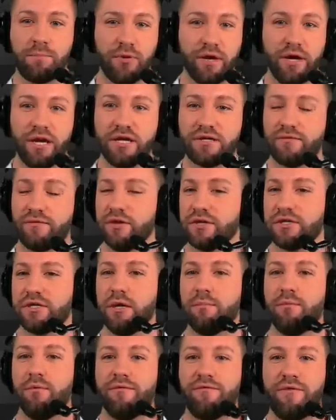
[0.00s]
plays for the
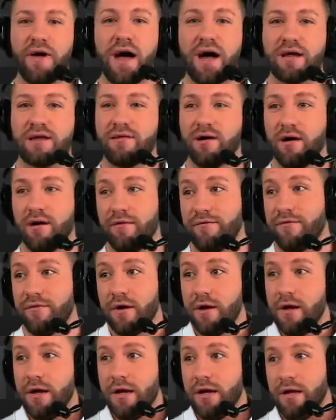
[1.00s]
simple fact of
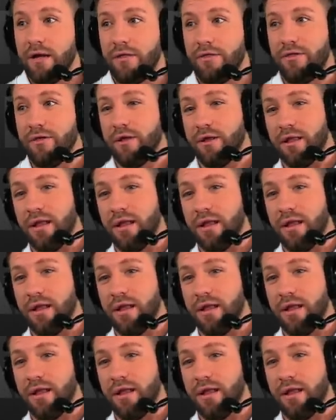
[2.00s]
that.